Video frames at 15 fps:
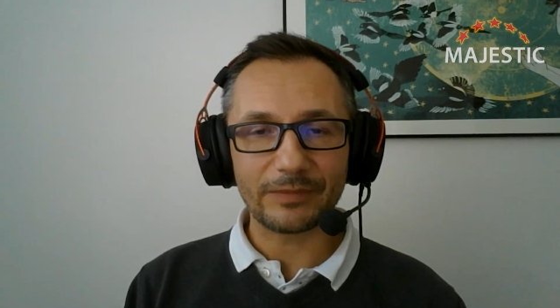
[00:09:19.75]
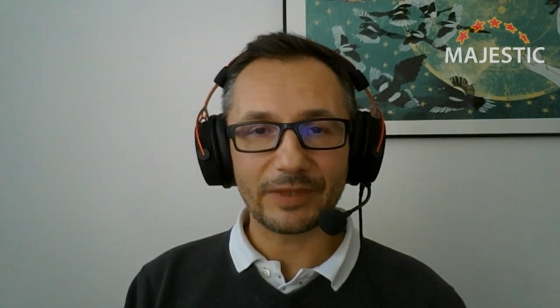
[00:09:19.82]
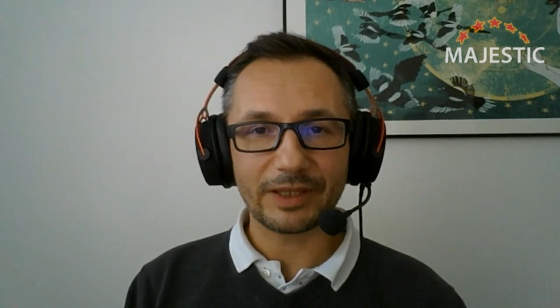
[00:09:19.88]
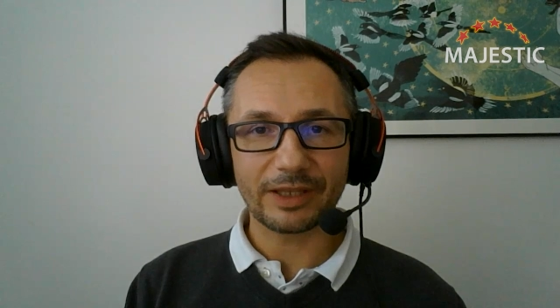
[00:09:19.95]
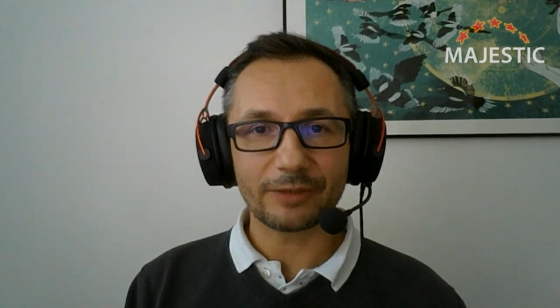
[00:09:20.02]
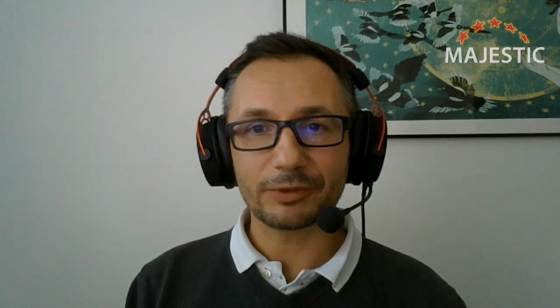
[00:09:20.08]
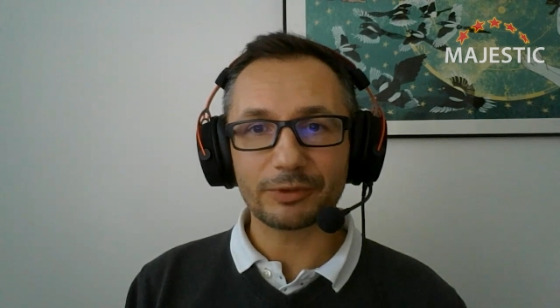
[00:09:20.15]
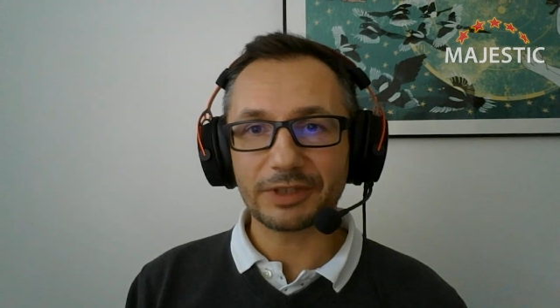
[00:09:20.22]
they
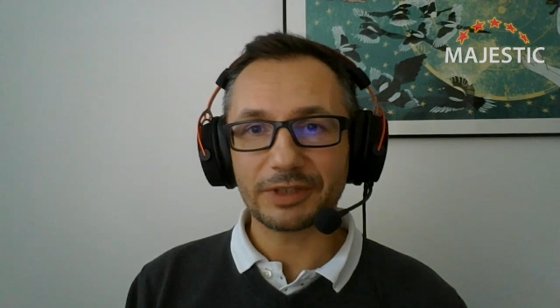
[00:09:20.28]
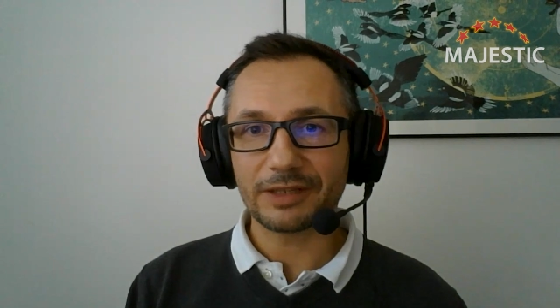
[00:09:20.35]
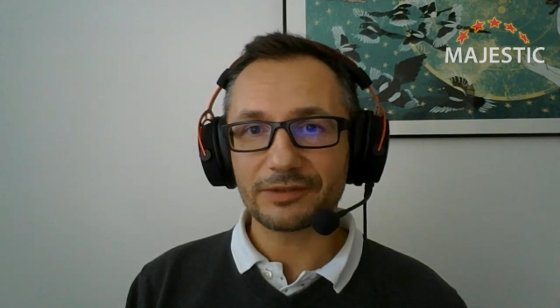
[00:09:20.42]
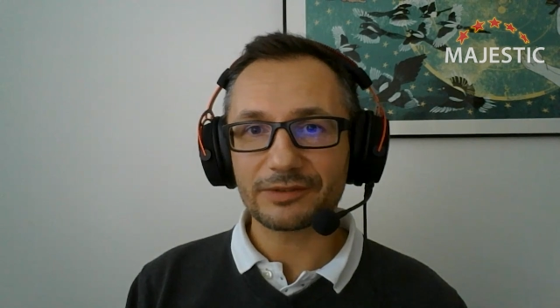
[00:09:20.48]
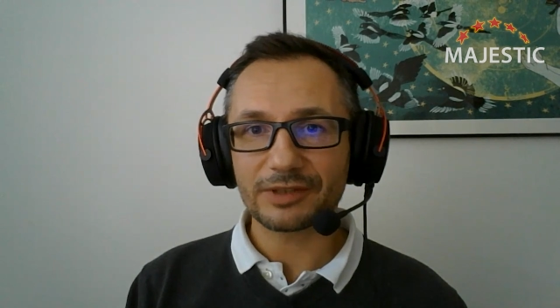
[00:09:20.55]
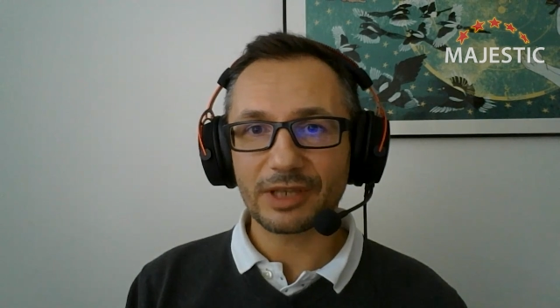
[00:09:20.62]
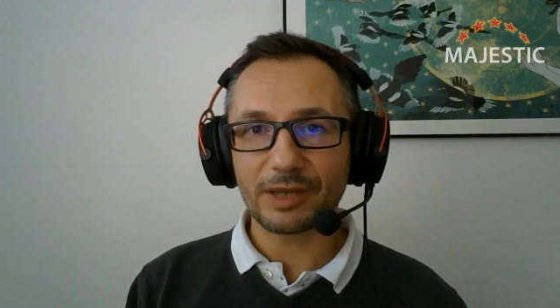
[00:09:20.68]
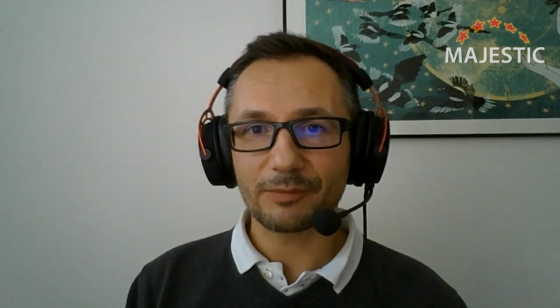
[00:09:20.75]
can retain
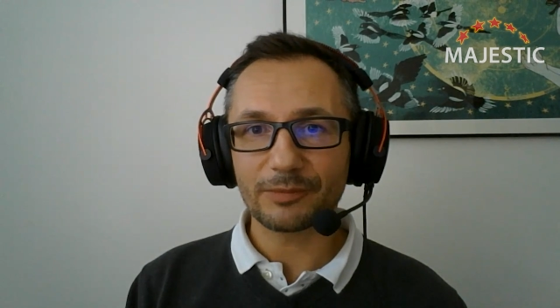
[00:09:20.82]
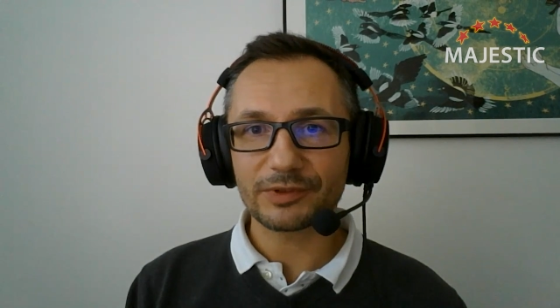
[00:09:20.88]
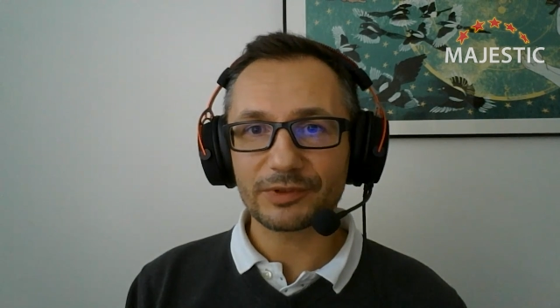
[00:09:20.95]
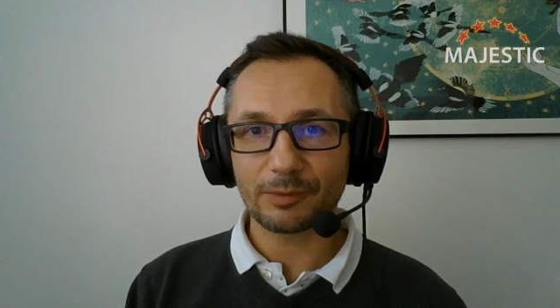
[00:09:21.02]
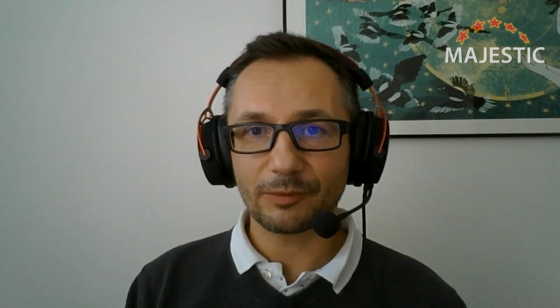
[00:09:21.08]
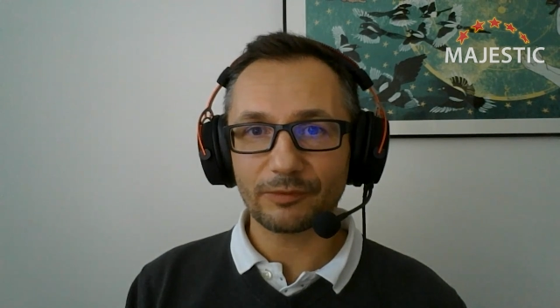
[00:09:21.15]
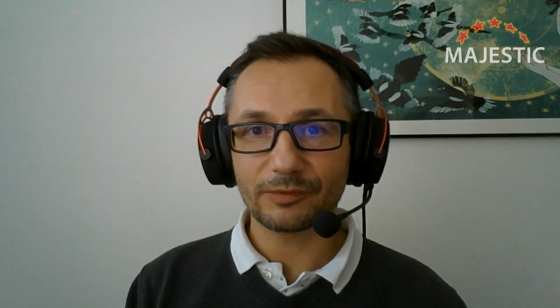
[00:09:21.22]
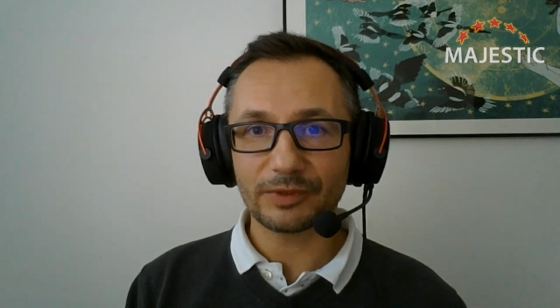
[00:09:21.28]
some
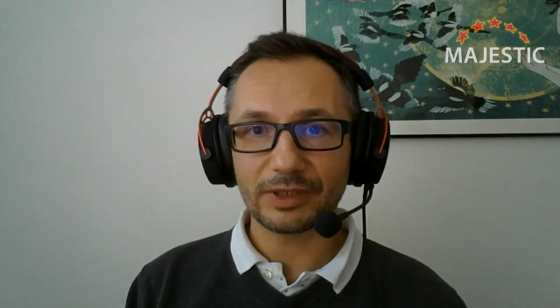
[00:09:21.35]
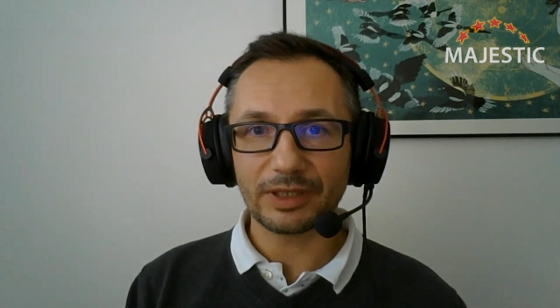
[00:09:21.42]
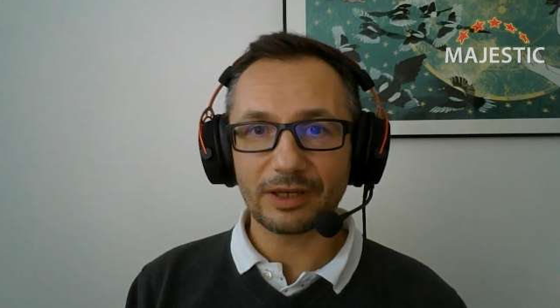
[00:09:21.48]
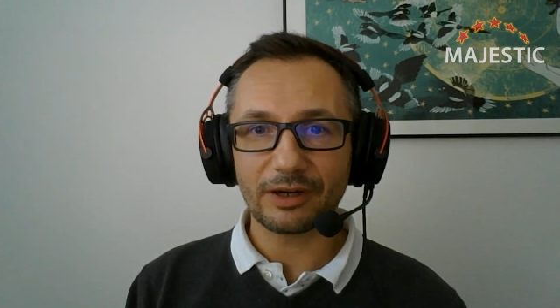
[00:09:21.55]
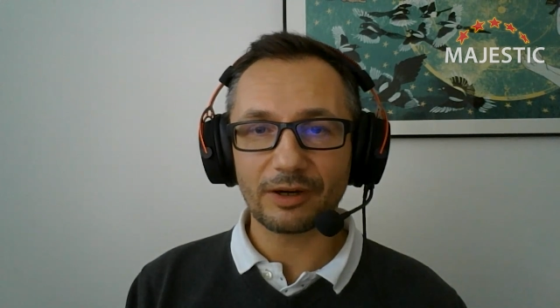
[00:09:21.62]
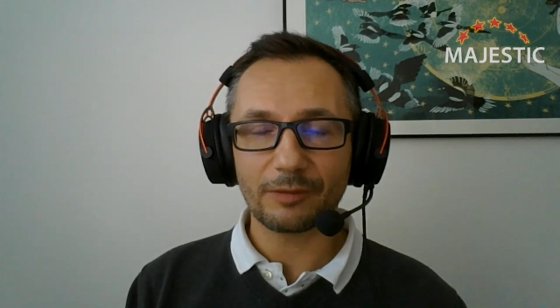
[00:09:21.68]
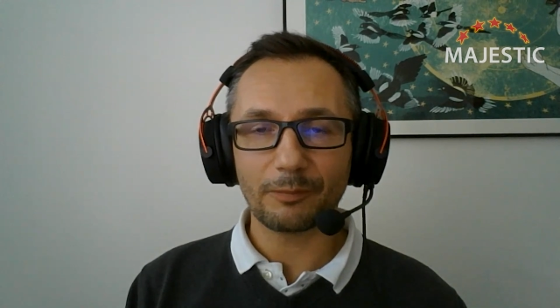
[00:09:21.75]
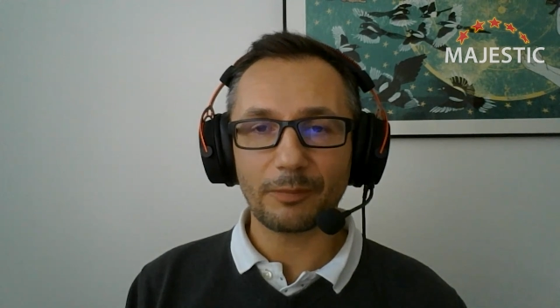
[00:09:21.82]
of
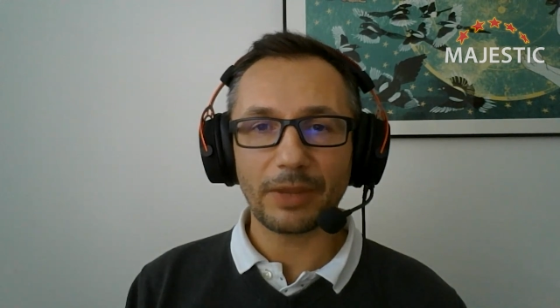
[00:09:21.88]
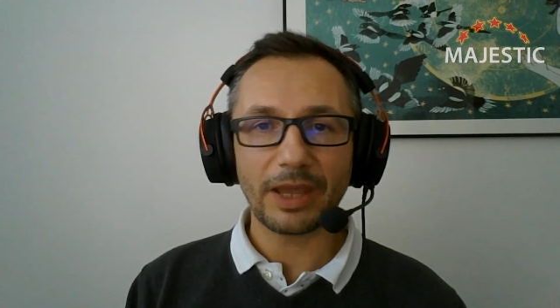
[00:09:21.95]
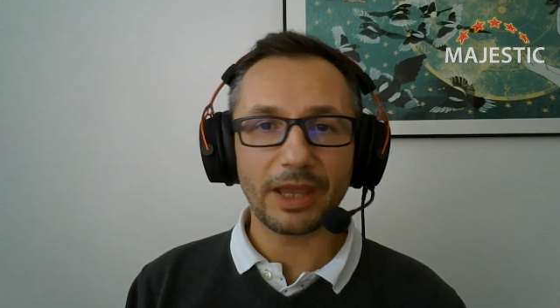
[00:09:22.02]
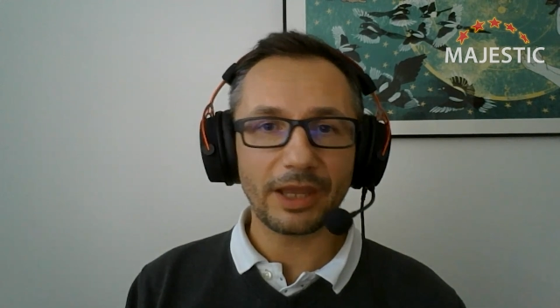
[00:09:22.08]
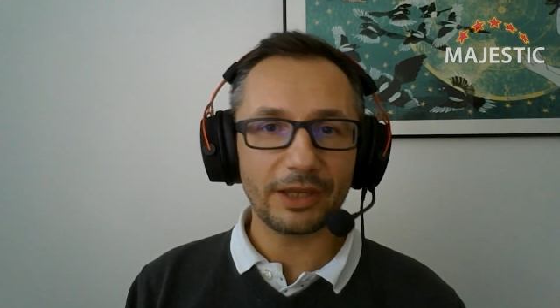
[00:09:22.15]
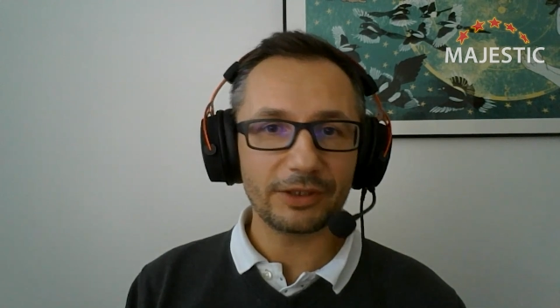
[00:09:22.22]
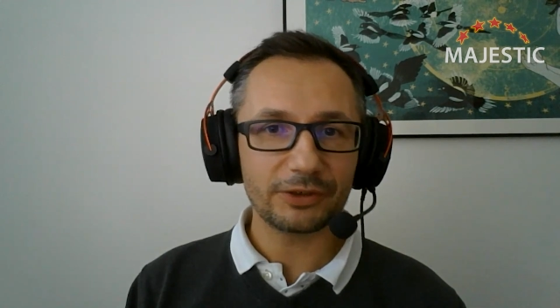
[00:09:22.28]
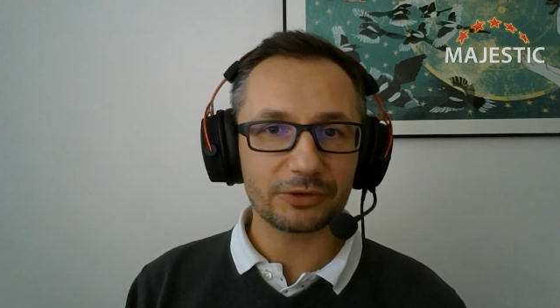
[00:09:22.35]
their
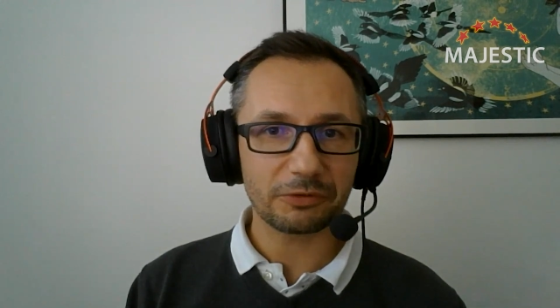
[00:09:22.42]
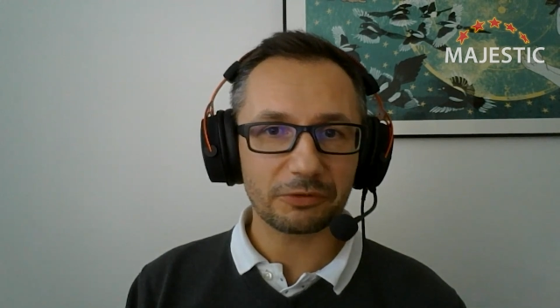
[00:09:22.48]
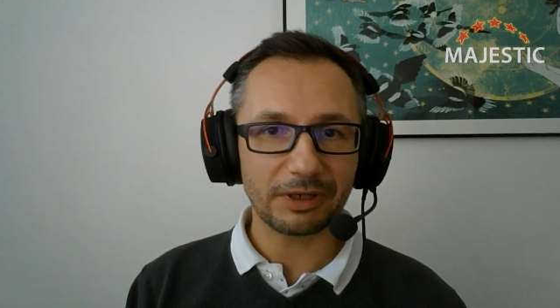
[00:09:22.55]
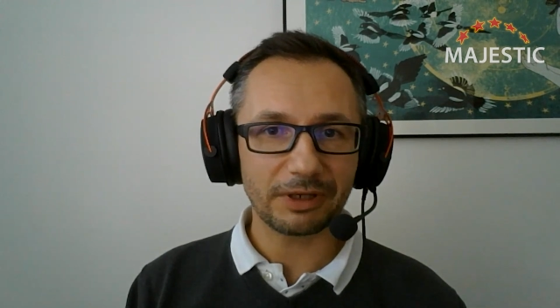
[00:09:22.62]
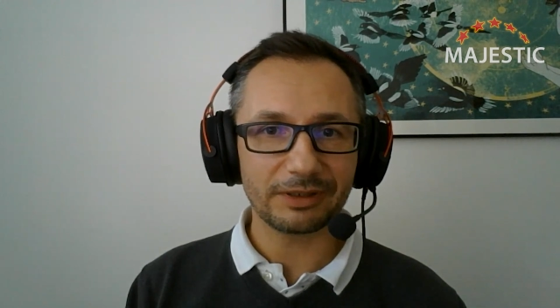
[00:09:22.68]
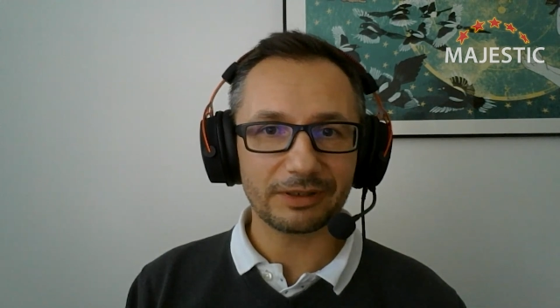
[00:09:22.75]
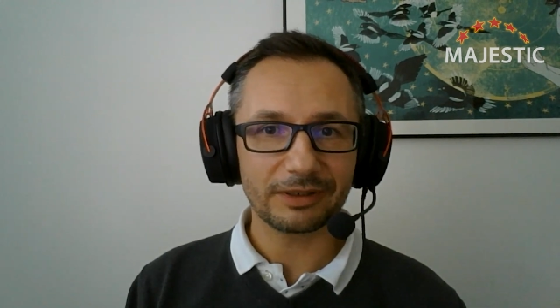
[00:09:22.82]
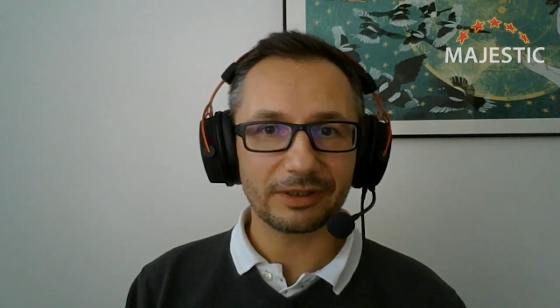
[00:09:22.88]

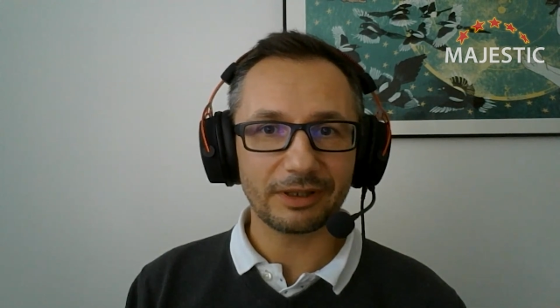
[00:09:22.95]
PageRank